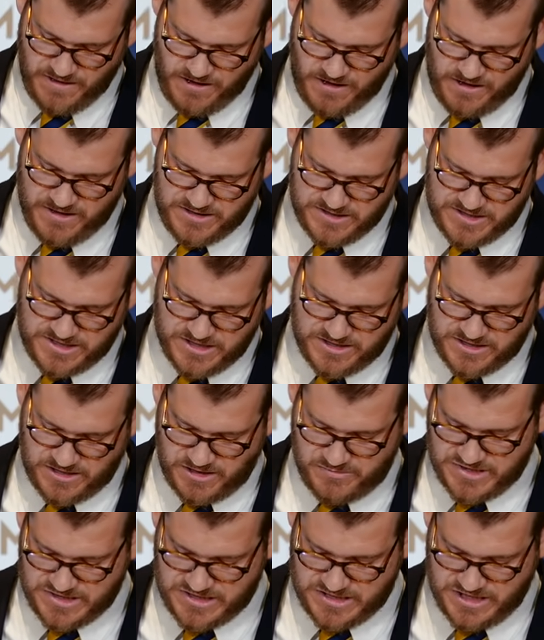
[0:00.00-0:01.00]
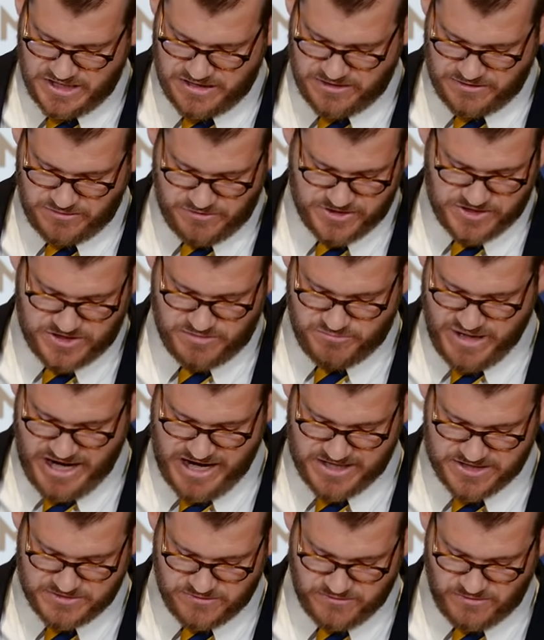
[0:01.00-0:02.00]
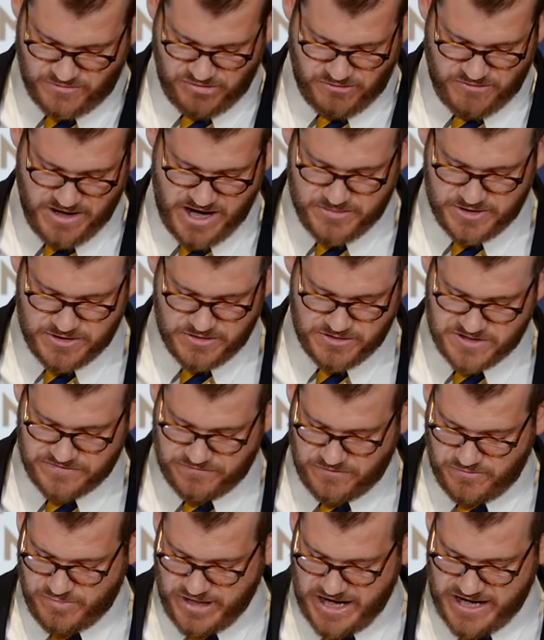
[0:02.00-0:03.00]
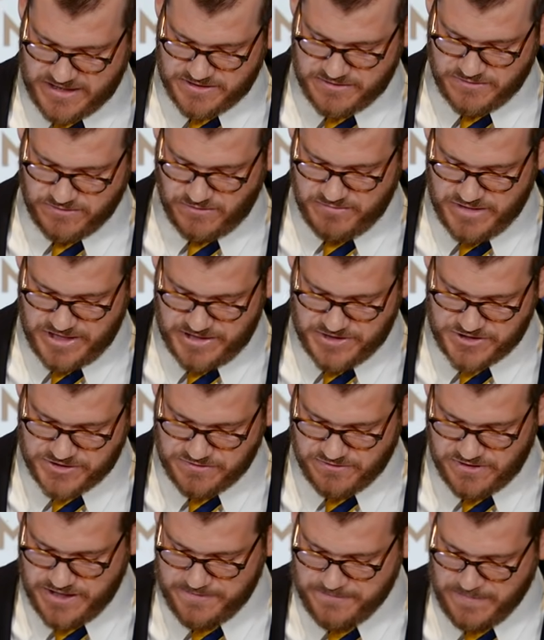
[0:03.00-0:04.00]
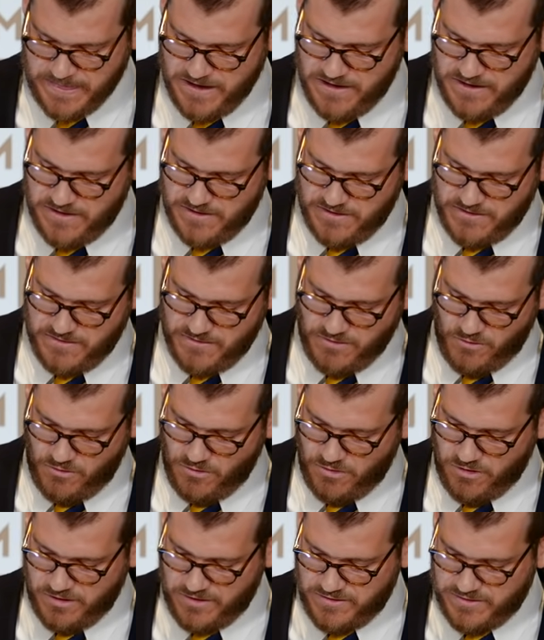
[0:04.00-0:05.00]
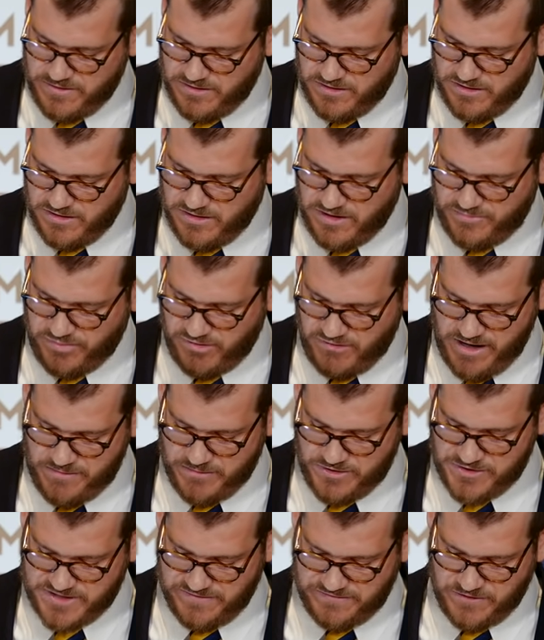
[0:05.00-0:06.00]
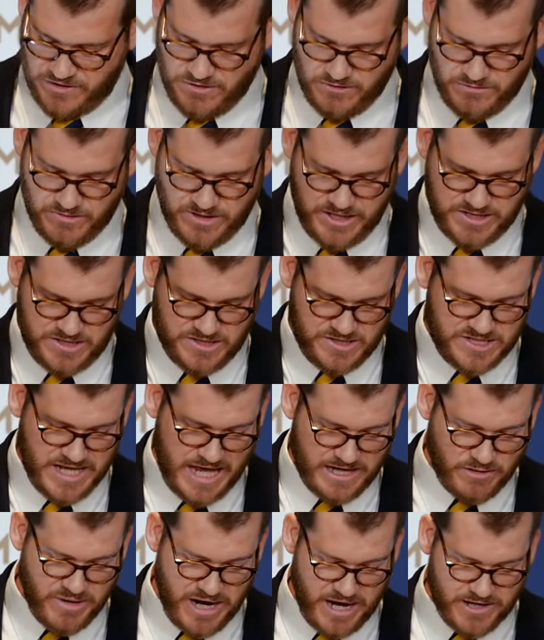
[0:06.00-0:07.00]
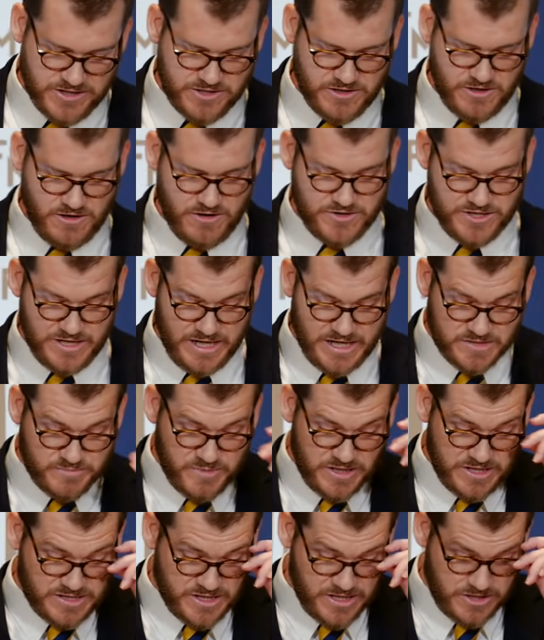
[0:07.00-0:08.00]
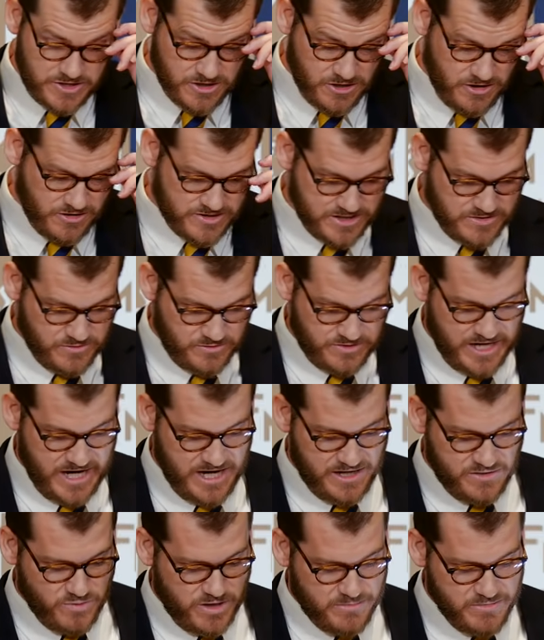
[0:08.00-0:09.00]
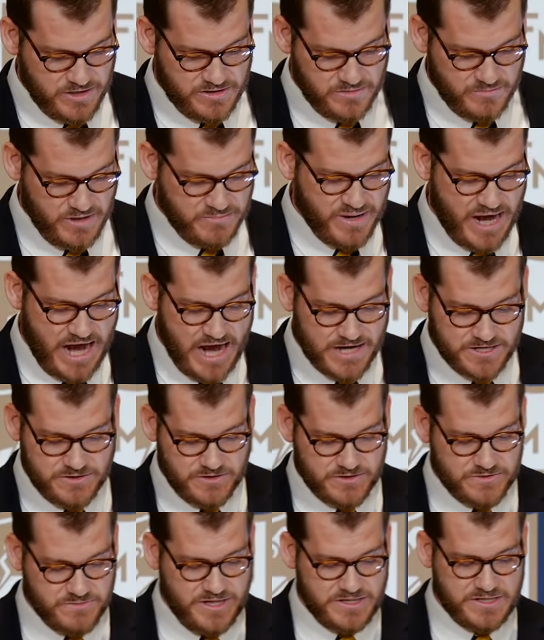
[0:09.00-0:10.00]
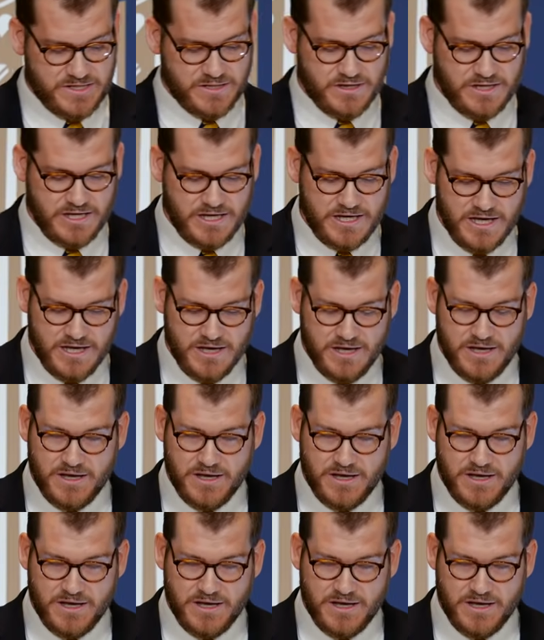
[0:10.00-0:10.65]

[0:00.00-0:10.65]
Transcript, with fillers: Our indecision can be seen in Christian pastoral parameters for pastoral ministry or the parameters of the new religion. Saddleback Church and S B C Church has ordained women to be pastors recently.